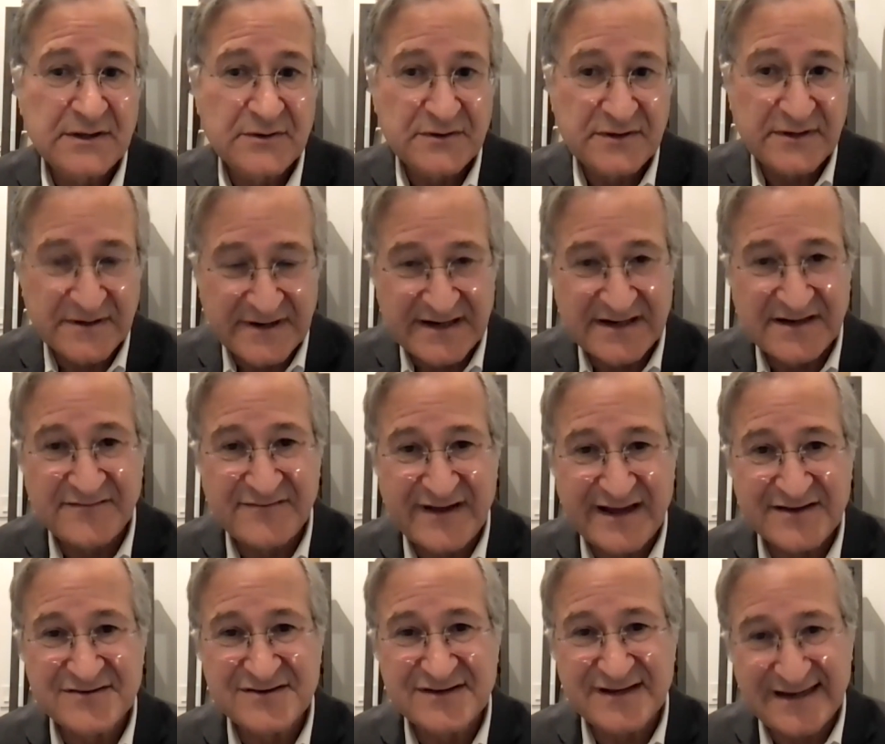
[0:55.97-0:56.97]
they're getting
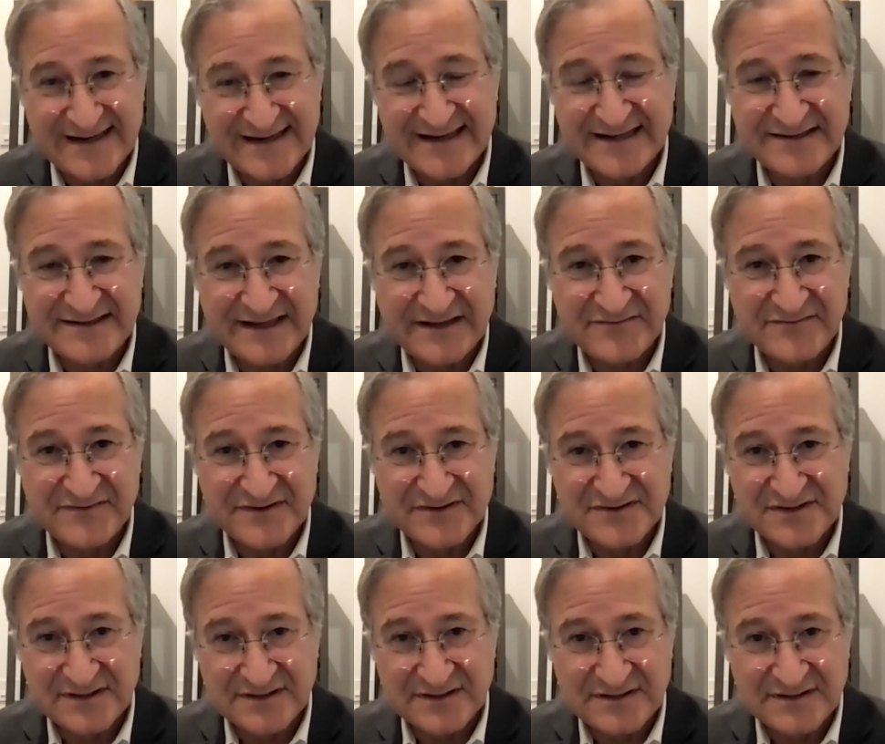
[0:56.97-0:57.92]
vaccinated at that visit.